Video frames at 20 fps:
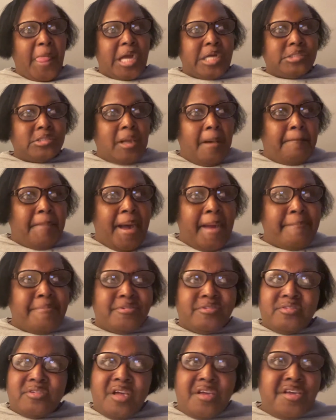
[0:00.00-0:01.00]
The Bible
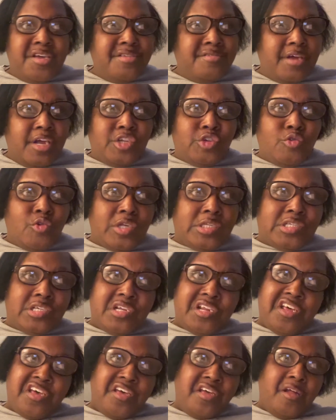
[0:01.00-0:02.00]
says he that doeth to
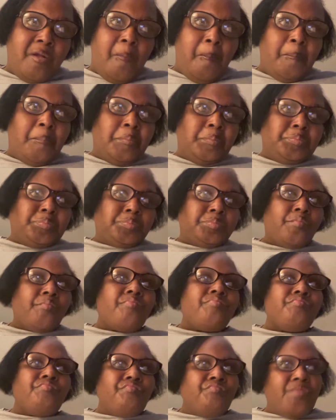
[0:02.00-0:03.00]
the end,
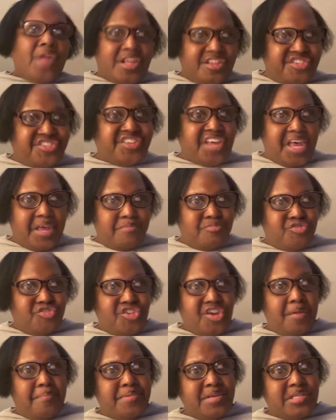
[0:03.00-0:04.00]
same
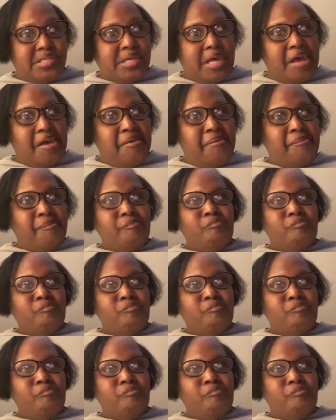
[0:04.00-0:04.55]
shall be saved.